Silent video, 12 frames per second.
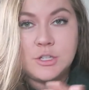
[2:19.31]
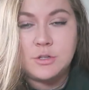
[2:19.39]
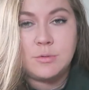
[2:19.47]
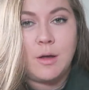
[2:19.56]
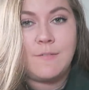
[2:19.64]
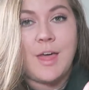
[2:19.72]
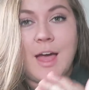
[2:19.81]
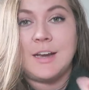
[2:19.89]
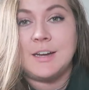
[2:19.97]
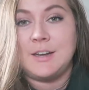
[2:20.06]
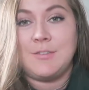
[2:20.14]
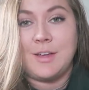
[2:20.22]
to do all that.
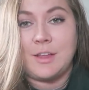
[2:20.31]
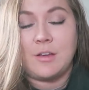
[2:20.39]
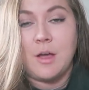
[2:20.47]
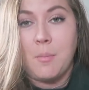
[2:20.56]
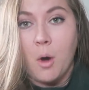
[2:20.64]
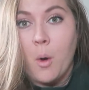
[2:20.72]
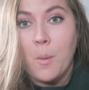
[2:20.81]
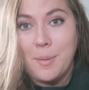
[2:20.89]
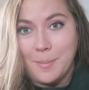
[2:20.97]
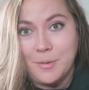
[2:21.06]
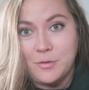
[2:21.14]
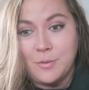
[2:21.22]
I didn't even get to come home
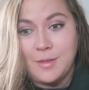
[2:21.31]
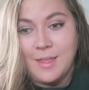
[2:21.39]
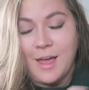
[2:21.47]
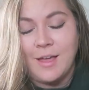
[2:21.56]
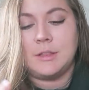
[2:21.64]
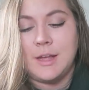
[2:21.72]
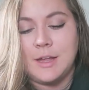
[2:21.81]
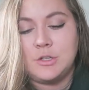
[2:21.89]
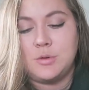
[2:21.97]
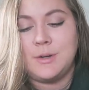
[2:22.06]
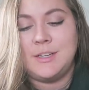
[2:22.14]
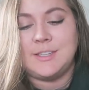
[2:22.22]
in between that.
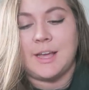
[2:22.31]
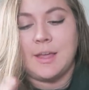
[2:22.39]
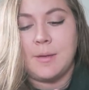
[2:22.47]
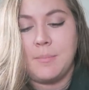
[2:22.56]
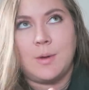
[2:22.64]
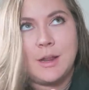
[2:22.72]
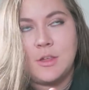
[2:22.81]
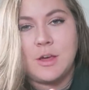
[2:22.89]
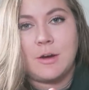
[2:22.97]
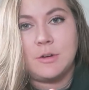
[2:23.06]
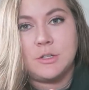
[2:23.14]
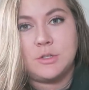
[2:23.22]
Land 22nd, wedding
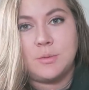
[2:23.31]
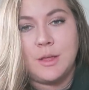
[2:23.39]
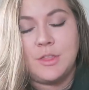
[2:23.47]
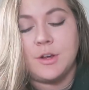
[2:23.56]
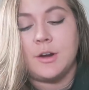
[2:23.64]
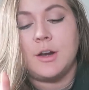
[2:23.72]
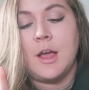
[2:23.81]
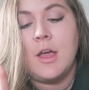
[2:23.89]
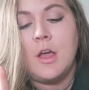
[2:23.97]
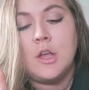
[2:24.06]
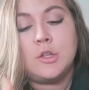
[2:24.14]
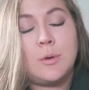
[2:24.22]
showers 23rd.
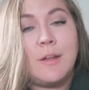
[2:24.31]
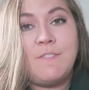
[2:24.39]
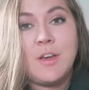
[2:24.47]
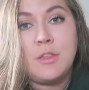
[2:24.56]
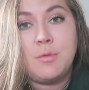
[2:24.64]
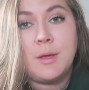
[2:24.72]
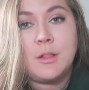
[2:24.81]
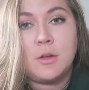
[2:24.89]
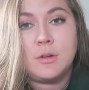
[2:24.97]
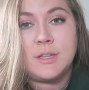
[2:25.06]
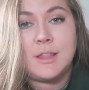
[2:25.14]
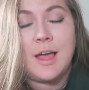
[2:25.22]
25th, we
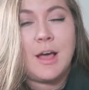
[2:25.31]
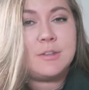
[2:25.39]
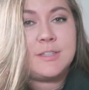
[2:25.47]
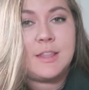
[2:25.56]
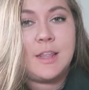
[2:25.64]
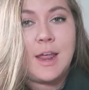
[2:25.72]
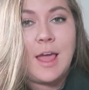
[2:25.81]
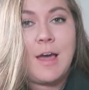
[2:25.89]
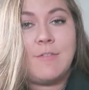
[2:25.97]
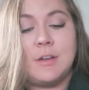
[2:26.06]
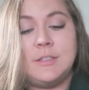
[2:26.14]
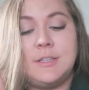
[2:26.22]
close on the house and then I
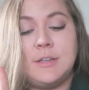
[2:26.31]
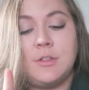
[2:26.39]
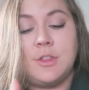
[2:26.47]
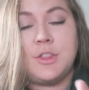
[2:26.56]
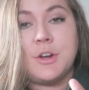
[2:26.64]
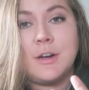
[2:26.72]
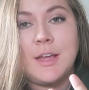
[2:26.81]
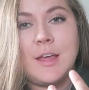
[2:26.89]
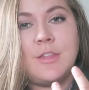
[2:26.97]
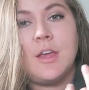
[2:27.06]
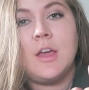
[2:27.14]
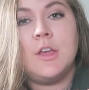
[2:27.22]
have until the
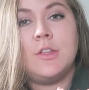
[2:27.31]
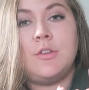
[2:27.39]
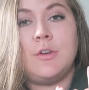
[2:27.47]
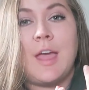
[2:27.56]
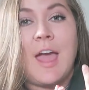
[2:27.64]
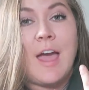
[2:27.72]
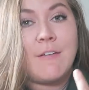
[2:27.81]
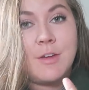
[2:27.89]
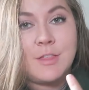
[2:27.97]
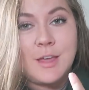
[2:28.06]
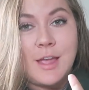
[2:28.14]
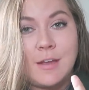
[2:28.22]
30th to get
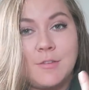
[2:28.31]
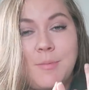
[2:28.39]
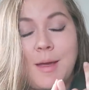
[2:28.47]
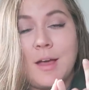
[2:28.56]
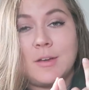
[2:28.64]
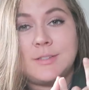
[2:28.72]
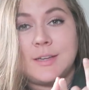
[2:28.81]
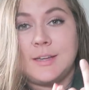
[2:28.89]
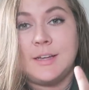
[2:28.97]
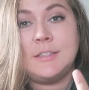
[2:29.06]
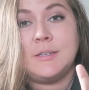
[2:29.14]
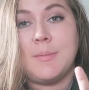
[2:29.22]
everything out of my house and
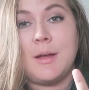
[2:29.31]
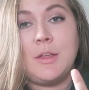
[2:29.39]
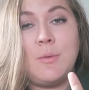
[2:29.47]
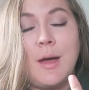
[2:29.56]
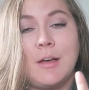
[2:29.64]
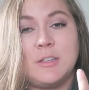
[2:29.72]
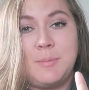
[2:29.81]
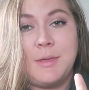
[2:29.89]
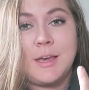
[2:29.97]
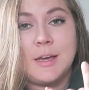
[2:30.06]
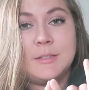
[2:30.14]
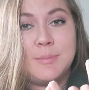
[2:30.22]
into my new house
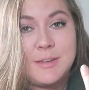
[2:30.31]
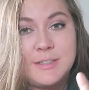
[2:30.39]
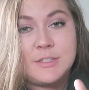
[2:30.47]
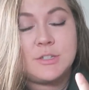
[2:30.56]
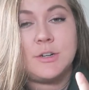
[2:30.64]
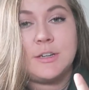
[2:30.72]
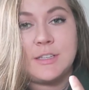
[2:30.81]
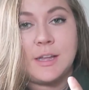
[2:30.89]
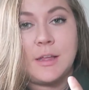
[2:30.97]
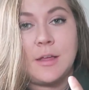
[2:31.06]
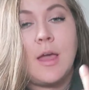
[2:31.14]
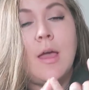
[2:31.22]
because my sister is
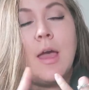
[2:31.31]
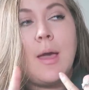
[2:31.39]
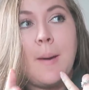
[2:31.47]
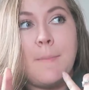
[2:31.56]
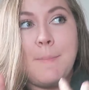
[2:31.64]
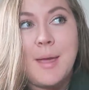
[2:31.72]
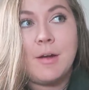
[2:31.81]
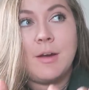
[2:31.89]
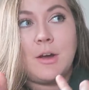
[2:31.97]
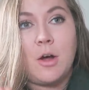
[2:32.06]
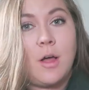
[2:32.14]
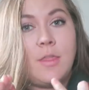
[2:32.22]
getting
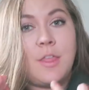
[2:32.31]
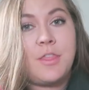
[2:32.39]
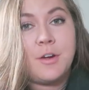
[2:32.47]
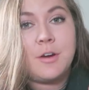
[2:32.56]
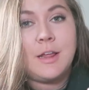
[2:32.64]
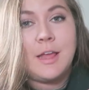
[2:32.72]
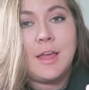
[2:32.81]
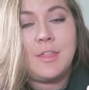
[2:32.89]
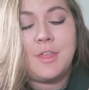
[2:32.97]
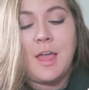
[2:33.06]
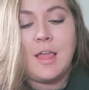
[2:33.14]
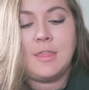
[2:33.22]
married on the
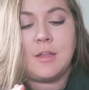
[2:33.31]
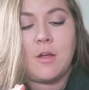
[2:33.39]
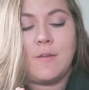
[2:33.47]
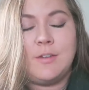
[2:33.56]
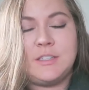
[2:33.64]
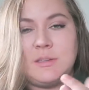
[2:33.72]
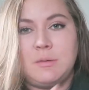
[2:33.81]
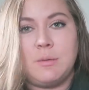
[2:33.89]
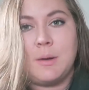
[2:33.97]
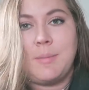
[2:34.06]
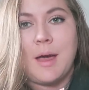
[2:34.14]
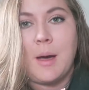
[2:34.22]
30th and then obviously we
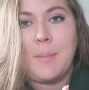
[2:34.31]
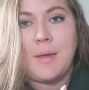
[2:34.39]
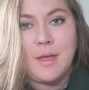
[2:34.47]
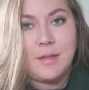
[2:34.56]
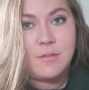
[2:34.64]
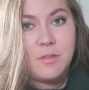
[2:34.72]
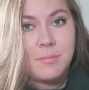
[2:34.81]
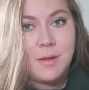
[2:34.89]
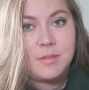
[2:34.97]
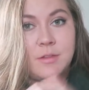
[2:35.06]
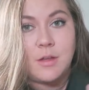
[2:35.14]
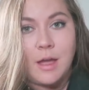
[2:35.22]
want to be out by the end of the
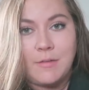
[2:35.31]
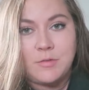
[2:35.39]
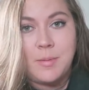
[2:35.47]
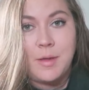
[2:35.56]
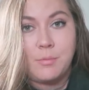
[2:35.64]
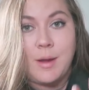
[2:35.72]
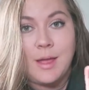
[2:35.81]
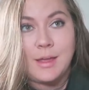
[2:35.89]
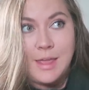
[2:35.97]
month to not have to pay rent